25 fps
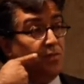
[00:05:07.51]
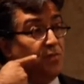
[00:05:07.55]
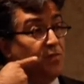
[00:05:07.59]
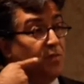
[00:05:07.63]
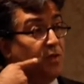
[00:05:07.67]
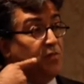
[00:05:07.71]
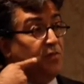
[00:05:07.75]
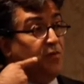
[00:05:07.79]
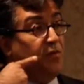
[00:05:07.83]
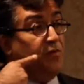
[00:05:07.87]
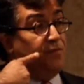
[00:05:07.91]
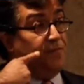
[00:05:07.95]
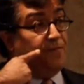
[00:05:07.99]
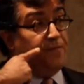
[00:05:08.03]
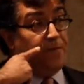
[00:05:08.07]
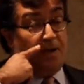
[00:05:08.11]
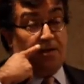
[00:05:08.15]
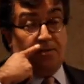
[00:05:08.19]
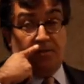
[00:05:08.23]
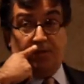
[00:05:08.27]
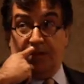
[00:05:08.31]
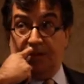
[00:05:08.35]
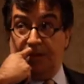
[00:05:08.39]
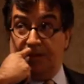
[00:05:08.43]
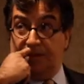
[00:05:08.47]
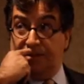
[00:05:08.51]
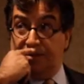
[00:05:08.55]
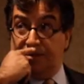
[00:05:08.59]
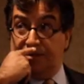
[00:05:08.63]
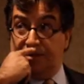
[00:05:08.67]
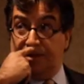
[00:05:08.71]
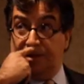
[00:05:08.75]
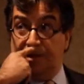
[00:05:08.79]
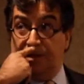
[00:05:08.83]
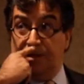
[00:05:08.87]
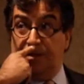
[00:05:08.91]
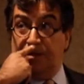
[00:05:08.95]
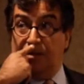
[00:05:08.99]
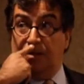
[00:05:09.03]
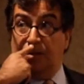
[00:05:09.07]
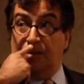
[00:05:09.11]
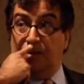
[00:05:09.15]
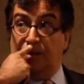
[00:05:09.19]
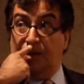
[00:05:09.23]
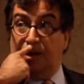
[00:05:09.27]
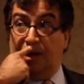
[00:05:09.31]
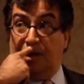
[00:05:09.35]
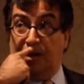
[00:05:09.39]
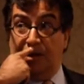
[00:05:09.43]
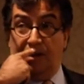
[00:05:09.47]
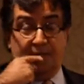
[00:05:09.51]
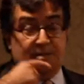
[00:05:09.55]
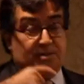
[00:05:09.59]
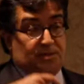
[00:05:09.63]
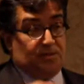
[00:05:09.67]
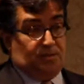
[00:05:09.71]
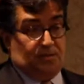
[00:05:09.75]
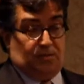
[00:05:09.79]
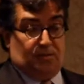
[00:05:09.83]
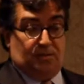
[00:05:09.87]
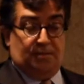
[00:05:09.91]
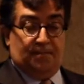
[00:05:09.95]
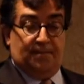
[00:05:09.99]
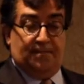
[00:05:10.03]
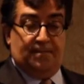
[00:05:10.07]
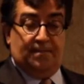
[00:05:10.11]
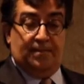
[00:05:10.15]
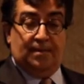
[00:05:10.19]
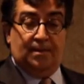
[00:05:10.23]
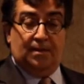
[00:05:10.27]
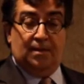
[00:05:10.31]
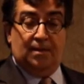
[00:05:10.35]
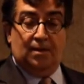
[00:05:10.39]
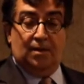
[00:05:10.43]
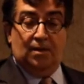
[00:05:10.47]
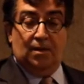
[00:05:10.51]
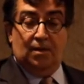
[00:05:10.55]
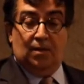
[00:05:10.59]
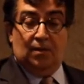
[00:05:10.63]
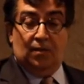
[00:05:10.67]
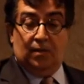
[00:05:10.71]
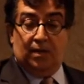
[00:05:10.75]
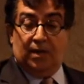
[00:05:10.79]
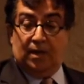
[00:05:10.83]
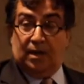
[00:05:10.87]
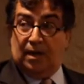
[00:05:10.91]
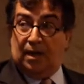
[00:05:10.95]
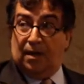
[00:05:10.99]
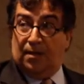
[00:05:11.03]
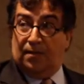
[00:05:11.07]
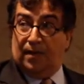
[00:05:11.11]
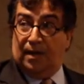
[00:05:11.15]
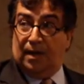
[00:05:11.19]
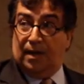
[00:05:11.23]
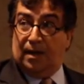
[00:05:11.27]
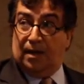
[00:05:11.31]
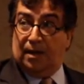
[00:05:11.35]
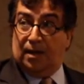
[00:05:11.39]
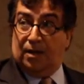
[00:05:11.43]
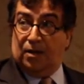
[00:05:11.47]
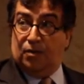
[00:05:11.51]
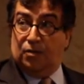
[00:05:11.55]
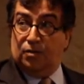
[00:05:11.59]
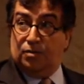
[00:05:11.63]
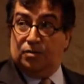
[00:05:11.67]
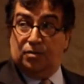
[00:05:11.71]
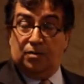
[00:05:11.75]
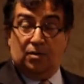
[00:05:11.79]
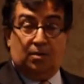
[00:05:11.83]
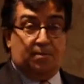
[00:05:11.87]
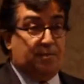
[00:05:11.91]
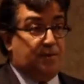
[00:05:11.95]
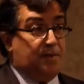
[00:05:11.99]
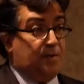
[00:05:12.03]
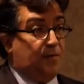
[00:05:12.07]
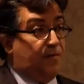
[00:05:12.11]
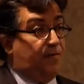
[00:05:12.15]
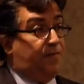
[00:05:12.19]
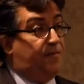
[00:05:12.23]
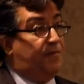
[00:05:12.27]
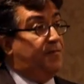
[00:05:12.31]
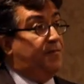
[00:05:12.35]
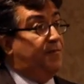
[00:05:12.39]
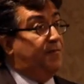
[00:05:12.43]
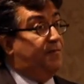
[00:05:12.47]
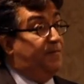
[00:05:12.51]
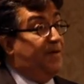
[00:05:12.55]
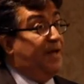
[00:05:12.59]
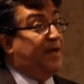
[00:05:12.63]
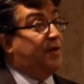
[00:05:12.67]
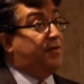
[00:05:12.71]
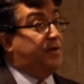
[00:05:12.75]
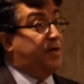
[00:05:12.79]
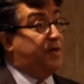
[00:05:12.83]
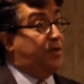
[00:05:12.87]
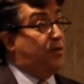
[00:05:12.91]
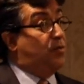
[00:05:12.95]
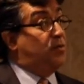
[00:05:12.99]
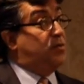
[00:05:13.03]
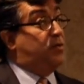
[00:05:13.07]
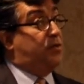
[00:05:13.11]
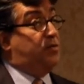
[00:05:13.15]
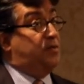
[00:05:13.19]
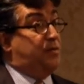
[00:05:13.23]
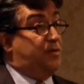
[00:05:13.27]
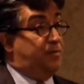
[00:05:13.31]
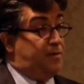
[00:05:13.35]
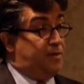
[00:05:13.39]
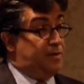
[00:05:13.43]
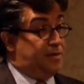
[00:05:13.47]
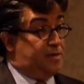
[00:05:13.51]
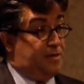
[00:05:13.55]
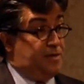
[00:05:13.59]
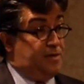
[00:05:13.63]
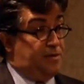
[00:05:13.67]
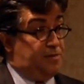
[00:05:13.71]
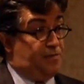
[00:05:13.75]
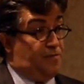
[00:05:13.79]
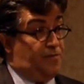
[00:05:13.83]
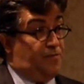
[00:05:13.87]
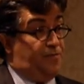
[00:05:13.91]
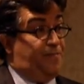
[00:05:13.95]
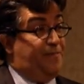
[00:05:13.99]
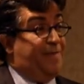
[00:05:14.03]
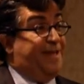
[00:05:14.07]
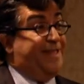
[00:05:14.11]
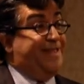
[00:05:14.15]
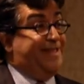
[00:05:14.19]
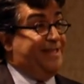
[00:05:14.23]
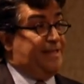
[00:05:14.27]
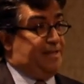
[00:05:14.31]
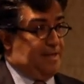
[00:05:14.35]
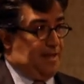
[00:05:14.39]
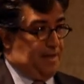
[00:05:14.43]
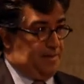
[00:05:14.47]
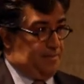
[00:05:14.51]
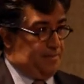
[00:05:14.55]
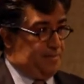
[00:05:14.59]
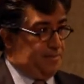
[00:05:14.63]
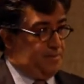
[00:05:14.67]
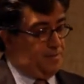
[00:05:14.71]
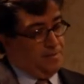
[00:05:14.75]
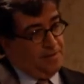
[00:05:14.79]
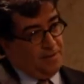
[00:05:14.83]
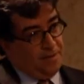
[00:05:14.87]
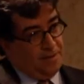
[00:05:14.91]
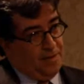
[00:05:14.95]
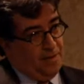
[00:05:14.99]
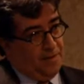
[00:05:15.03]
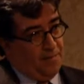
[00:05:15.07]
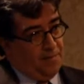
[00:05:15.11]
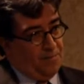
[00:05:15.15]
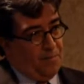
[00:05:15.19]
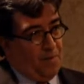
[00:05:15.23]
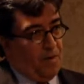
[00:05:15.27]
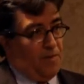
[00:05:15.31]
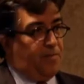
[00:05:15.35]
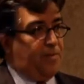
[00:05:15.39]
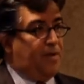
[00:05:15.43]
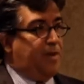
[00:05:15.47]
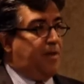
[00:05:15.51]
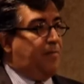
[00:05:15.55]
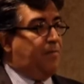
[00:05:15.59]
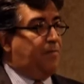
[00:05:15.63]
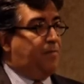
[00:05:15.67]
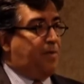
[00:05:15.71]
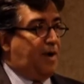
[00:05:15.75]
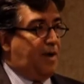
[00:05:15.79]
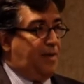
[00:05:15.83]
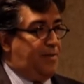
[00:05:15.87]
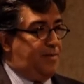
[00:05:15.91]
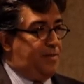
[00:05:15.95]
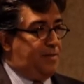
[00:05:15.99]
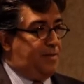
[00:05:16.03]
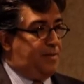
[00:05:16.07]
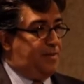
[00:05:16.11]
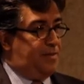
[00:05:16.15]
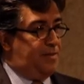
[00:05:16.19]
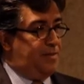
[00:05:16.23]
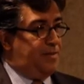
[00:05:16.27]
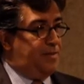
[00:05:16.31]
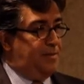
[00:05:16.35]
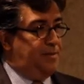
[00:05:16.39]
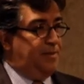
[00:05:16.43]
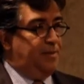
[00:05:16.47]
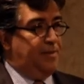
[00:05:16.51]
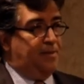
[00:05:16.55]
what we found is in Jalisco, we have a good number of very good universities of many types, public, private,